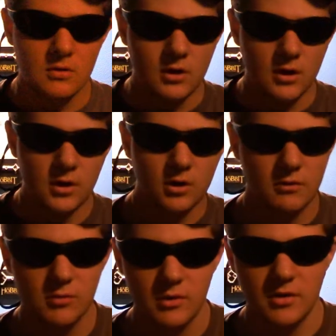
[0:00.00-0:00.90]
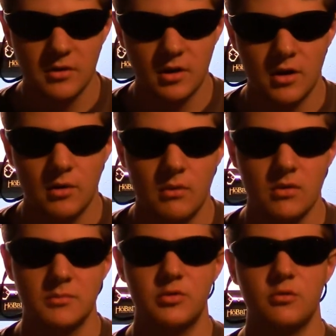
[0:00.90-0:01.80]
Hello everyone,
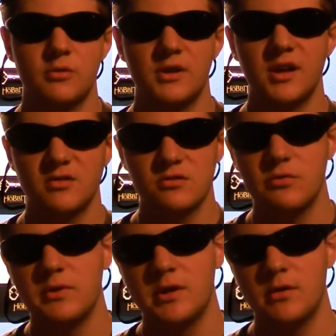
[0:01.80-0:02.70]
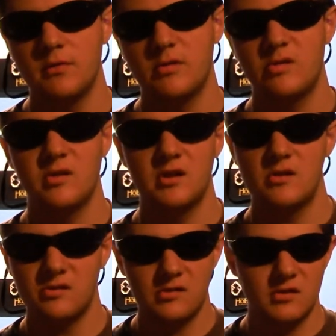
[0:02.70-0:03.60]
welcome to an extra video for today.
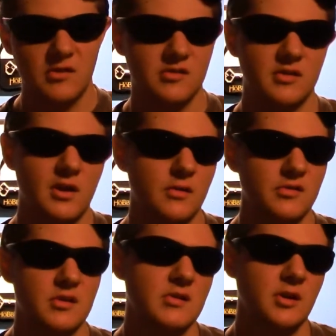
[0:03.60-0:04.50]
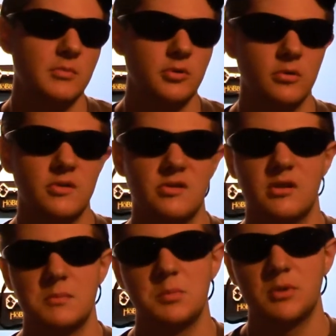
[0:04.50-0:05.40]
This doesn't count as today's upload because it's
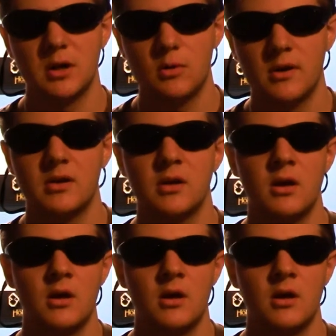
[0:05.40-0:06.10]
going to be pretty quick.